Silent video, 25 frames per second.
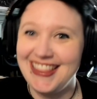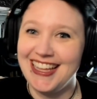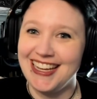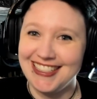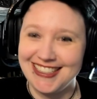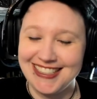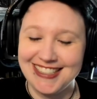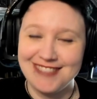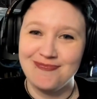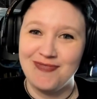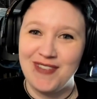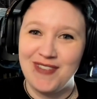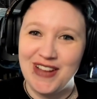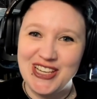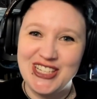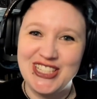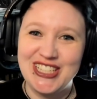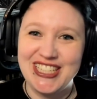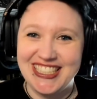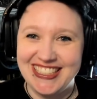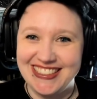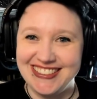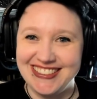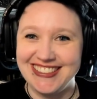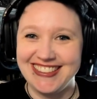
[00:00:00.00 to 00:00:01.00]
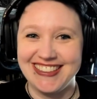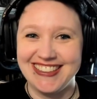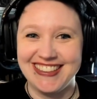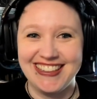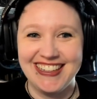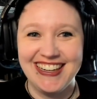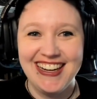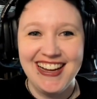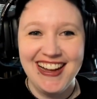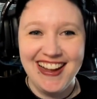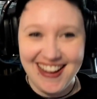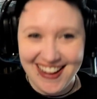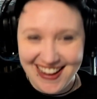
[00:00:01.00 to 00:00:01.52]
That's much easier.
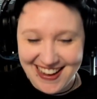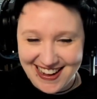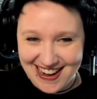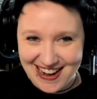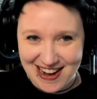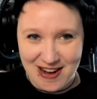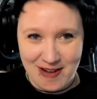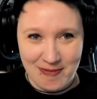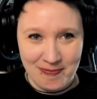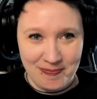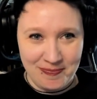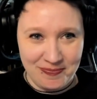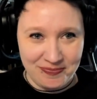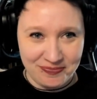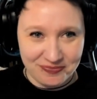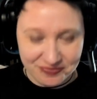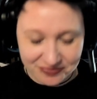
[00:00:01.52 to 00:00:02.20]
Um,